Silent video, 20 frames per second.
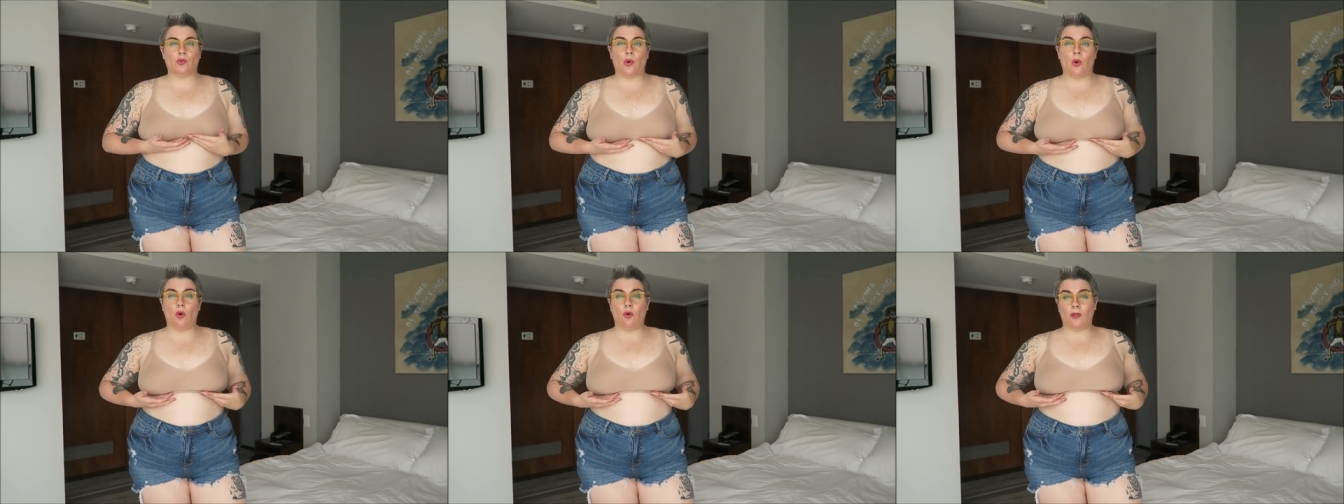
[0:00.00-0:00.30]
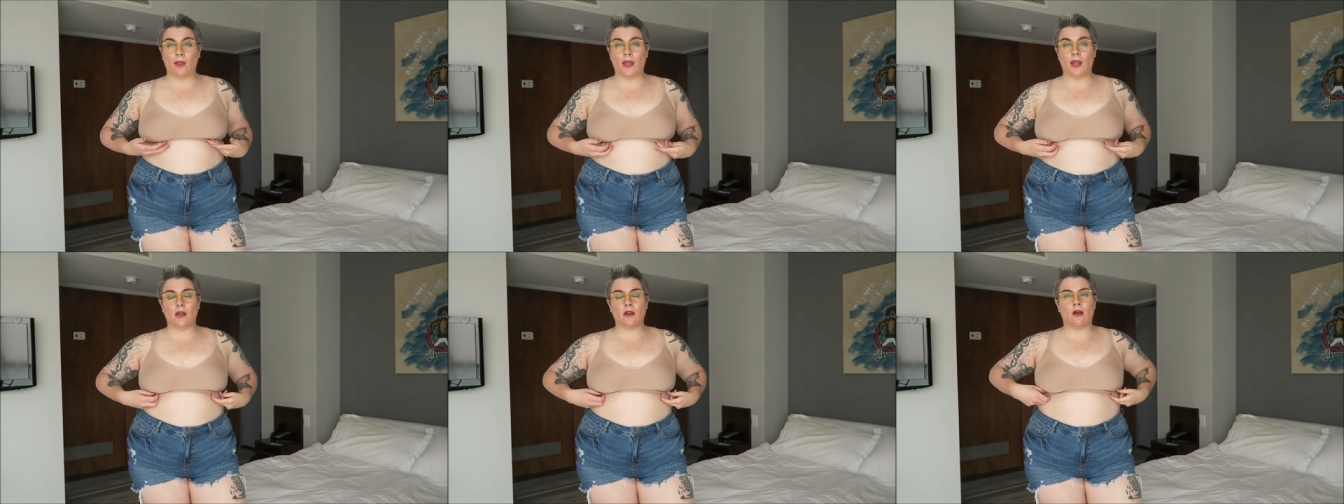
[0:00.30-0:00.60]

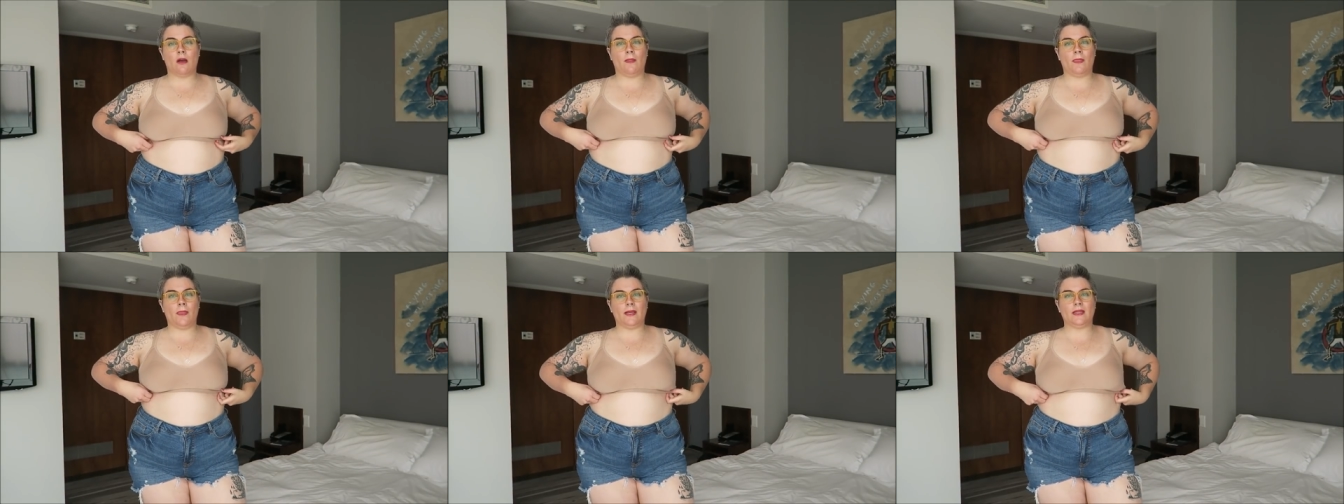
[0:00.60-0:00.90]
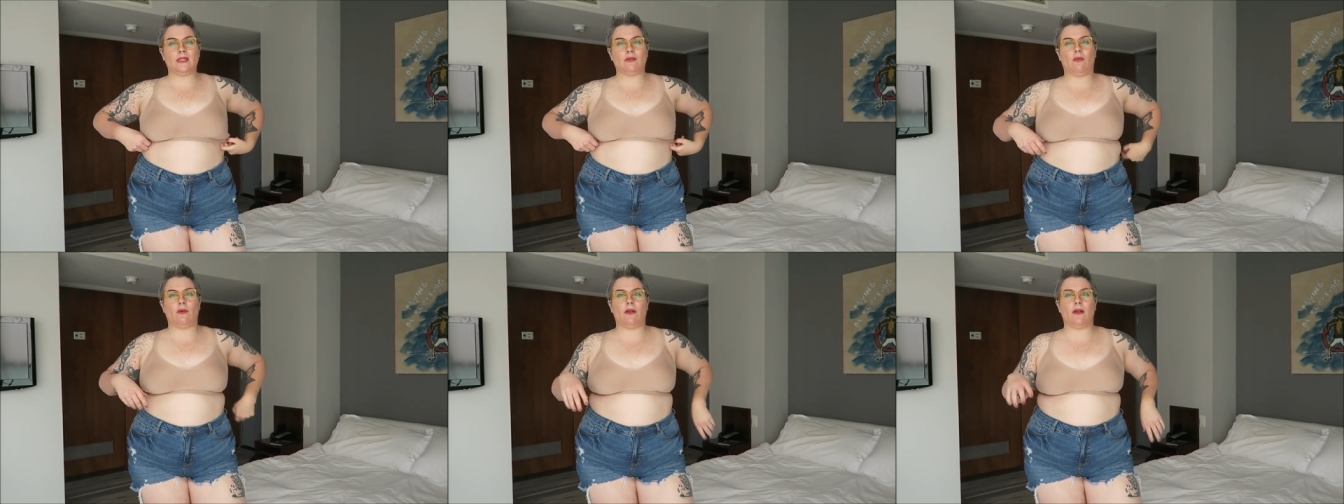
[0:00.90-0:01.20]
rolling on
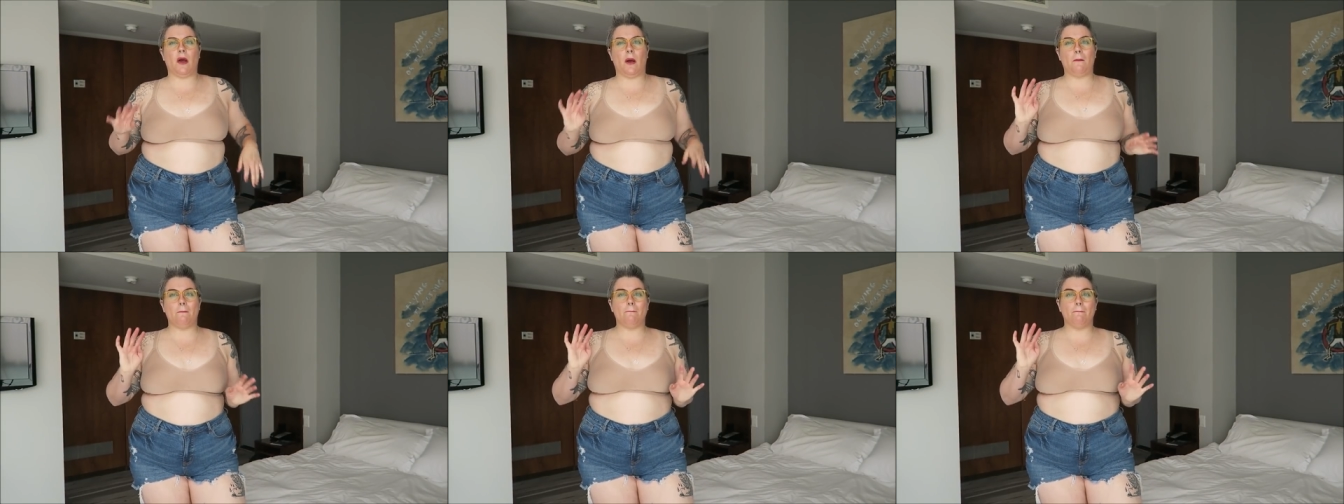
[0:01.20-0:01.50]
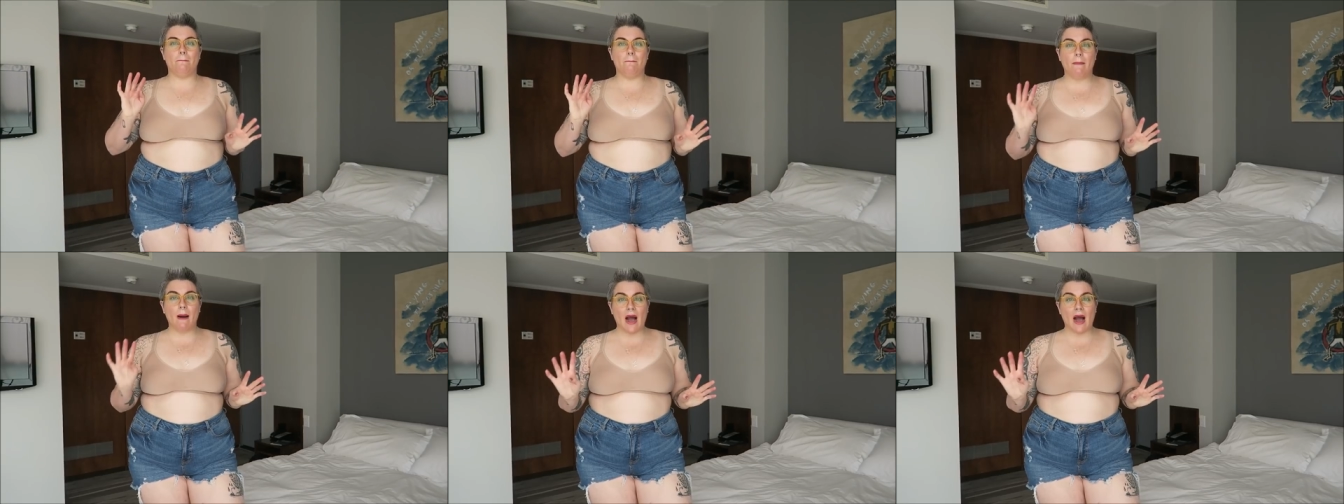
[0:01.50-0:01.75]
this one,